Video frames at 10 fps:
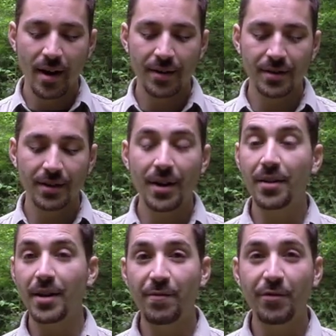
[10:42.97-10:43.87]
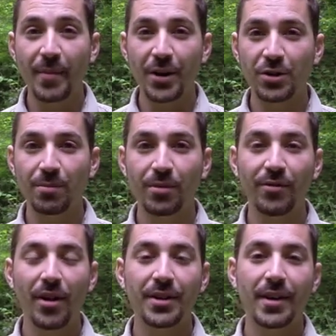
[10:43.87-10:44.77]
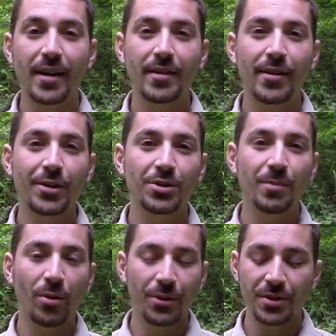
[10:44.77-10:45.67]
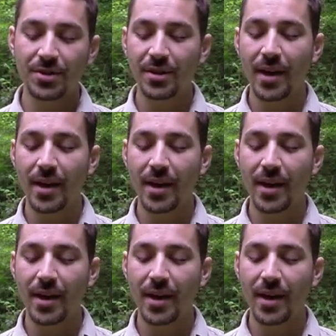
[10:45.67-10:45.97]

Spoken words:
and none of the information provided out there actually points